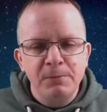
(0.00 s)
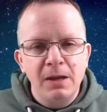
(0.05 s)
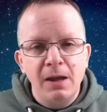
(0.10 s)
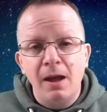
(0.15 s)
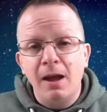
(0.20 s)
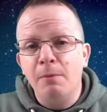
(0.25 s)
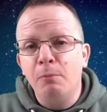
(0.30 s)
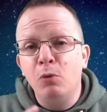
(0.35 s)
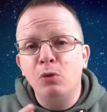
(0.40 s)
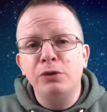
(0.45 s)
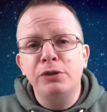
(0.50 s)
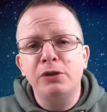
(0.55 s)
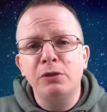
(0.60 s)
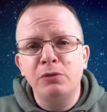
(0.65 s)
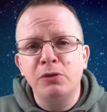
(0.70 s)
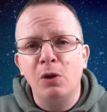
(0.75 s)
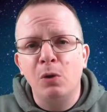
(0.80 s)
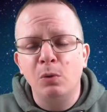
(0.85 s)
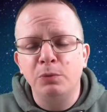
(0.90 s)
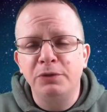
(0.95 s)
I'm also
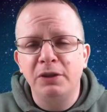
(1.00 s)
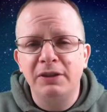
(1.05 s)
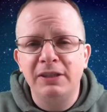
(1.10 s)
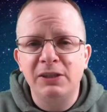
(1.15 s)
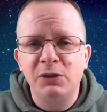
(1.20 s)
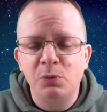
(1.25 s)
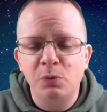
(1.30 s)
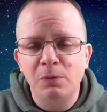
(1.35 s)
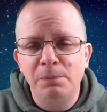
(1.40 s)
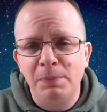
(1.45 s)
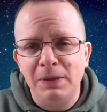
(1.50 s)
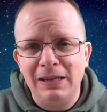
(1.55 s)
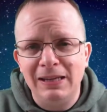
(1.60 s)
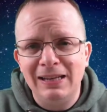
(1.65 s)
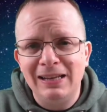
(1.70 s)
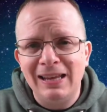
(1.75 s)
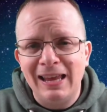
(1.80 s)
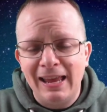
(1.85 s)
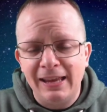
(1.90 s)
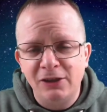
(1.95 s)
told that this will be
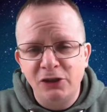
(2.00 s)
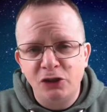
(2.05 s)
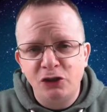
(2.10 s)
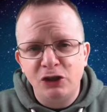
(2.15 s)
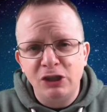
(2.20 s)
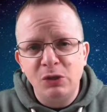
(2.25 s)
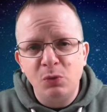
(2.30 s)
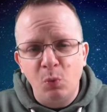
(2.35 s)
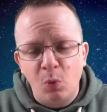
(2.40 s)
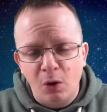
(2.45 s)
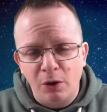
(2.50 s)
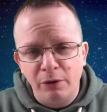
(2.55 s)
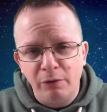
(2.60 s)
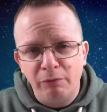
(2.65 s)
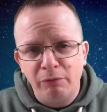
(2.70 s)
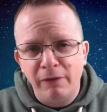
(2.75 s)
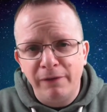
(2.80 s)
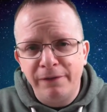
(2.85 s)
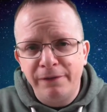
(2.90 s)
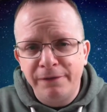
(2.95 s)
an SG-1
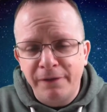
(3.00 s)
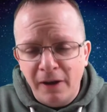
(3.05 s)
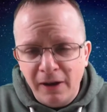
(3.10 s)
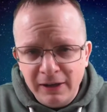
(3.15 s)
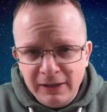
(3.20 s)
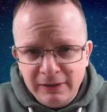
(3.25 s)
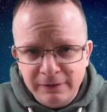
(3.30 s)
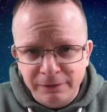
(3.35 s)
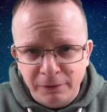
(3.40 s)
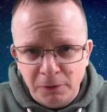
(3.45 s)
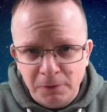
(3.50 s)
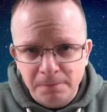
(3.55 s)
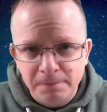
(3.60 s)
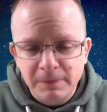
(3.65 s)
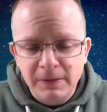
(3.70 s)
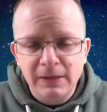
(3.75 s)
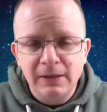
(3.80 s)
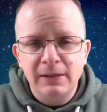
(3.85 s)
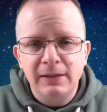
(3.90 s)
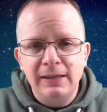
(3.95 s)
revival.
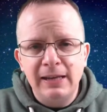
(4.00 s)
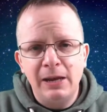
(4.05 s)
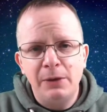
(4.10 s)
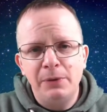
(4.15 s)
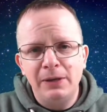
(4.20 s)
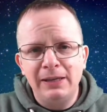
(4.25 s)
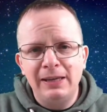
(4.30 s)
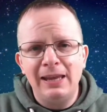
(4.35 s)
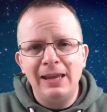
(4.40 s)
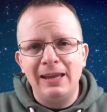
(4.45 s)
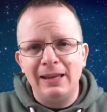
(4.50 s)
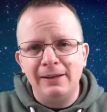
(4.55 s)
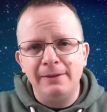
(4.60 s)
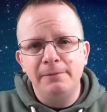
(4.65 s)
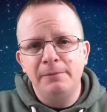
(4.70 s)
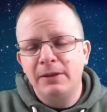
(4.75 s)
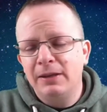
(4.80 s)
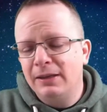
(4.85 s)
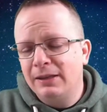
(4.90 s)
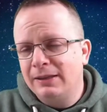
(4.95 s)
Now, again,
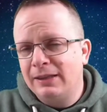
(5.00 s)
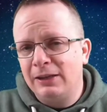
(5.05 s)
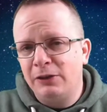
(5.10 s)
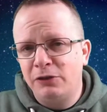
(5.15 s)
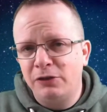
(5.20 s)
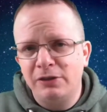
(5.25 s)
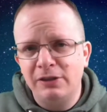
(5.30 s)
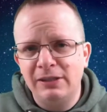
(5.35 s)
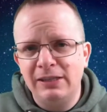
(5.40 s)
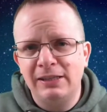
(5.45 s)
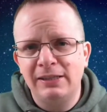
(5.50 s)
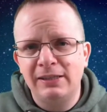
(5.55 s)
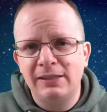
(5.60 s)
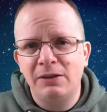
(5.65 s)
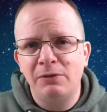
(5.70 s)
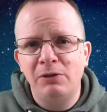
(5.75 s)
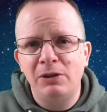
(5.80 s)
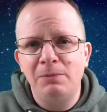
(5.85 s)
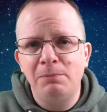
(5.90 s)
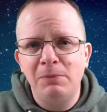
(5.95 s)
that doesn't
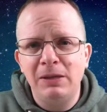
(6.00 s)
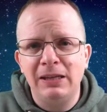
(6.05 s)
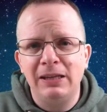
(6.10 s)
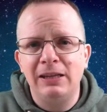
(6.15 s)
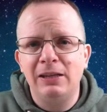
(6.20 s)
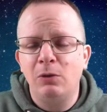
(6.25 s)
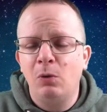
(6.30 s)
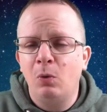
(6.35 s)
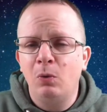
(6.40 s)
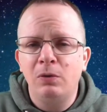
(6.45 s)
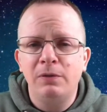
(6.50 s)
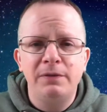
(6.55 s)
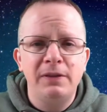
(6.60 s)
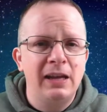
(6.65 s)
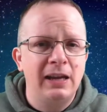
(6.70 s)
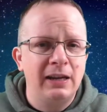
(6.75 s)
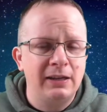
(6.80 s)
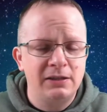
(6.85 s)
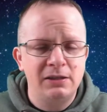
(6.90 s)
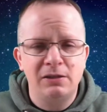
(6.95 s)
necessarily mean all of the
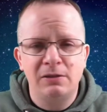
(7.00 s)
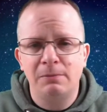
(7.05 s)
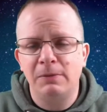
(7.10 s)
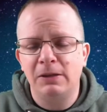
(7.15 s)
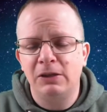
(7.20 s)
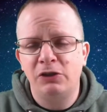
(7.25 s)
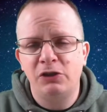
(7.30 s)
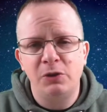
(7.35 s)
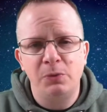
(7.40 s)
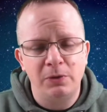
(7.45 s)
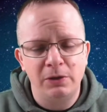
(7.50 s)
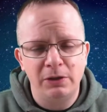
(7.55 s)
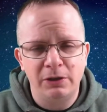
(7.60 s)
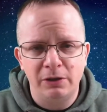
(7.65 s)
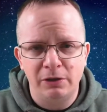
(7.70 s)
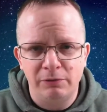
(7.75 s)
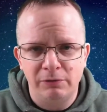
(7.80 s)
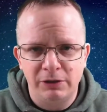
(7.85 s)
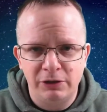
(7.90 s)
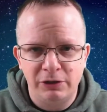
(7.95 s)
actors from SG-1 are going
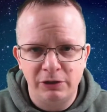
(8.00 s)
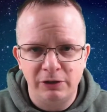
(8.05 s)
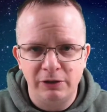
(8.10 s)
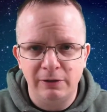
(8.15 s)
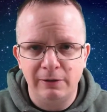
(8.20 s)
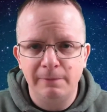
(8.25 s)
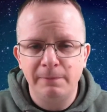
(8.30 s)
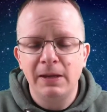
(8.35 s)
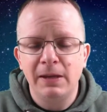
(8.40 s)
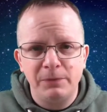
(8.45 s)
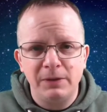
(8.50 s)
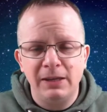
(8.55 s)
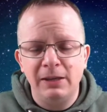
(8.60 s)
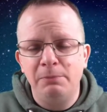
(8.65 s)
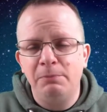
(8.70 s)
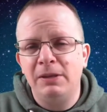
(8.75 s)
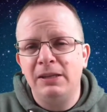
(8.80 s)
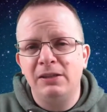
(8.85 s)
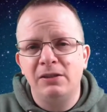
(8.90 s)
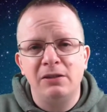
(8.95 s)
to return. It
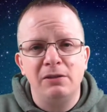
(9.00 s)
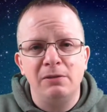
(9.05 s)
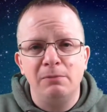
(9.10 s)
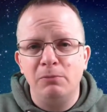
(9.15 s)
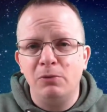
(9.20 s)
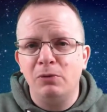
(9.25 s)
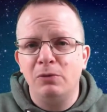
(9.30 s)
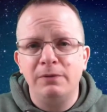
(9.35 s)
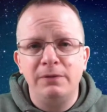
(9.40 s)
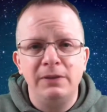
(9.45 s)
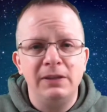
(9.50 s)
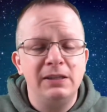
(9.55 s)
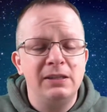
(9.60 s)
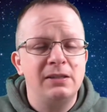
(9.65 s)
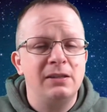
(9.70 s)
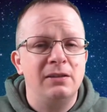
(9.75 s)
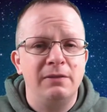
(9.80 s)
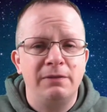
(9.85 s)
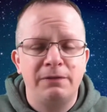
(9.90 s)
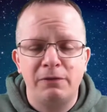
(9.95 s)
means that the movies
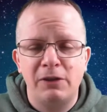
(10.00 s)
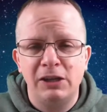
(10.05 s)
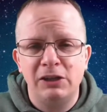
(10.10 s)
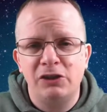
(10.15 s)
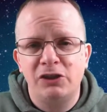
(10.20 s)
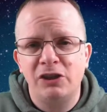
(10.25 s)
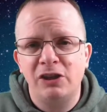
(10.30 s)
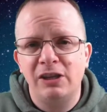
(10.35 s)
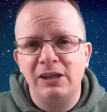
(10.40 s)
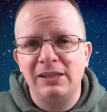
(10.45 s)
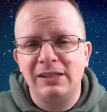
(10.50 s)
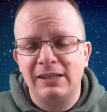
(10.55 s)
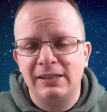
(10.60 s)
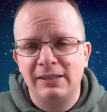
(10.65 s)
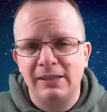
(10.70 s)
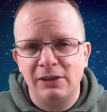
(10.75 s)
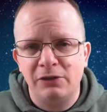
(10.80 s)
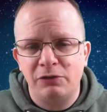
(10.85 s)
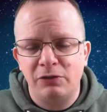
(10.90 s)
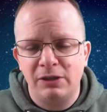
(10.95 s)
and the franchise,
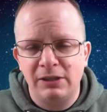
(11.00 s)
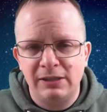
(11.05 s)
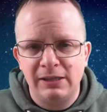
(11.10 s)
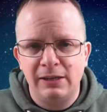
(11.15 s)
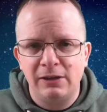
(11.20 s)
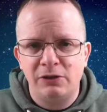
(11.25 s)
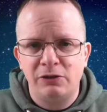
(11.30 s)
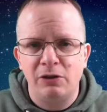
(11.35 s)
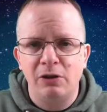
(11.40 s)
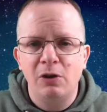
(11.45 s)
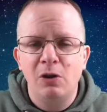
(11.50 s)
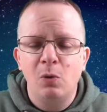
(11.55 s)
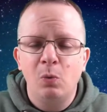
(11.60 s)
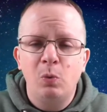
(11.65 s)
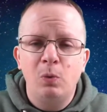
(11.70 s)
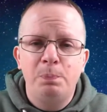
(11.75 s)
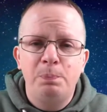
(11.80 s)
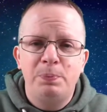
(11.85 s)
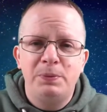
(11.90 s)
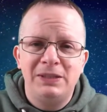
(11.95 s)
etc., etc., will
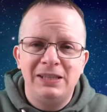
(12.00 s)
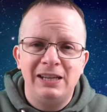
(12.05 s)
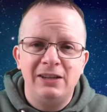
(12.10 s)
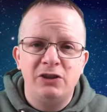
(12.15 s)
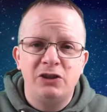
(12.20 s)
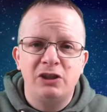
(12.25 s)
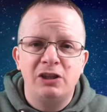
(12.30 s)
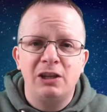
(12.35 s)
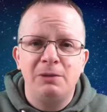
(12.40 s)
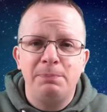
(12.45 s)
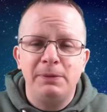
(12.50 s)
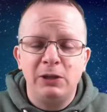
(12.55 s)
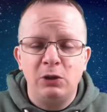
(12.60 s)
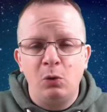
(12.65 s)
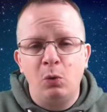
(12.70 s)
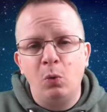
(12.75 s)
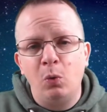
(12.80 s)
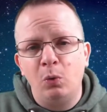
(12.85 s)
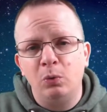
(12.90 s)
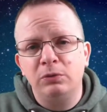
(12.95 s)
potentially be
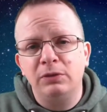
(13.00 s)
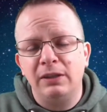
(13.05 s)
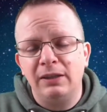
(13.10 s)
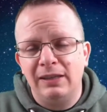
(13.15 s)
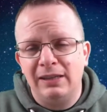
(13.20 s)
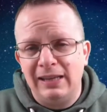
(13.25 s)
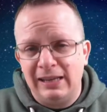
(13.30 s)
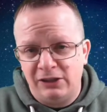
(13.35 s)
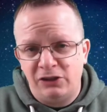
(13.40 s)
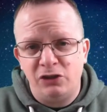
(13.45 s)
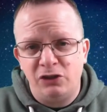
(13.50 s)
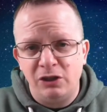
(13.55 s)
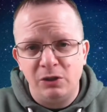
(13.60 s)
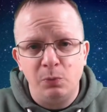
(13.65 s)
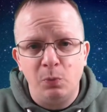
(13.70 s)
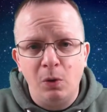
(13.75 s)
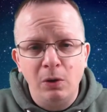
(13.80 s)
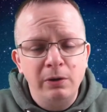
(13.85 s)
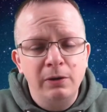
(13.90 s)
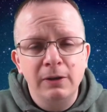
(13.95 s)
called
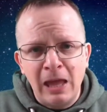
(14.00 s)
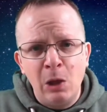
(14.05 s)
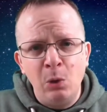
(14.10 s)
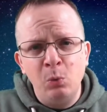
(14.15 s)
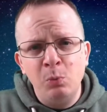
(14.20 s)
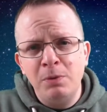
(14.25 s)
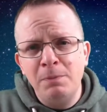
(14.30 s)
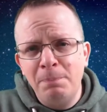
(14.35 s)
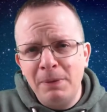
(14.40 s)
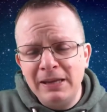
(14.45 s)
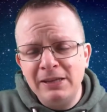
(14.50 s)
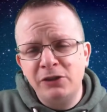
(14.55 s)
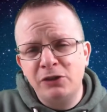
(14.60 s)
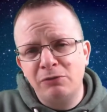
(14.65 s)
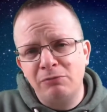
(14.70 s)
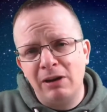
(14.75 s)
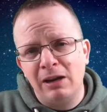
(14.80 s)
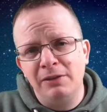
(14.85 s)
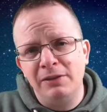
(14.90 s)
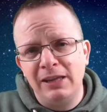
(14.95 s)
SG-1 and will be based
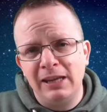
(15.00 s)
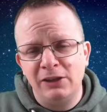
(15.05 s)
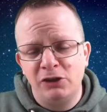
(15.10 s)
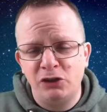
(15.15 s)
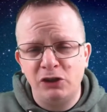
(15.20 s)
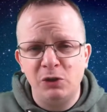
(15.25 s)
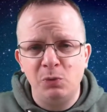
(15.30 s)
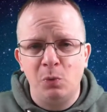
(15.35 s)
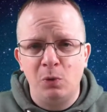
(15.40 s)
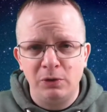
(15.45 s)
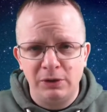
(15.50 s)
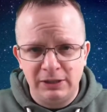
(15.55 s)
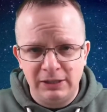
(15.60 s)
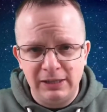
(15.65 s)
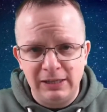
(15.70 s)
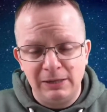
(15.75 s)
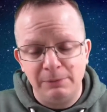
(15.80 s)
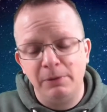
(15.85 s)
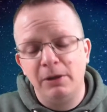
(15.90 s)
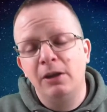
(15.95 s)
around the SG-1
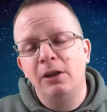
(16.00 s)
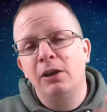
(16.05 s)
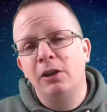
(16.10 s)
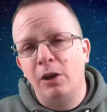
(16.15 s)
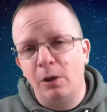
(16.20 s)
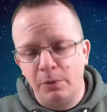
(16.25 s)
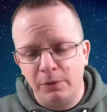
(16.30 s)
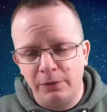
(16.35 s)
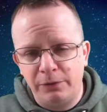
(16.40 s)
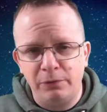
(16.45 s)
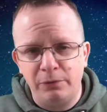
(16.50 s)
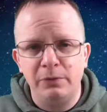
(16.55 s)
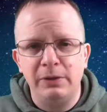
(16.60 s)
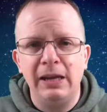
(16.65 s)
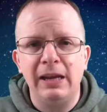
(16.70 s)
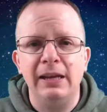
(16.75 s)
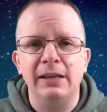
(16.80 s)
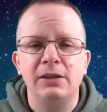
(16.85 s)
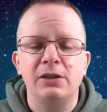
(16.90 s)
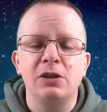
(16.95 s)
team going through
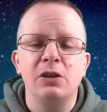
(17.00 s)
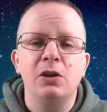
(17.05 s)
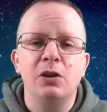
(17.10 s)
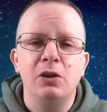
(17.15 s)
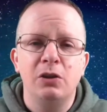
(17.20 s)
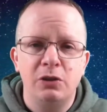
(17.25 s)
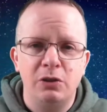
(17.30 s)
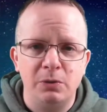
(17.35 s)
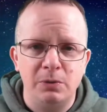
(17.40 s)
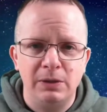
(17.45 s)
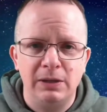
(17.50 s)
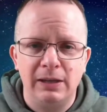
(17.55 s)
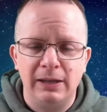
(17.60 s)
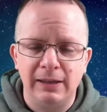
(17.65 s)
gates, doing like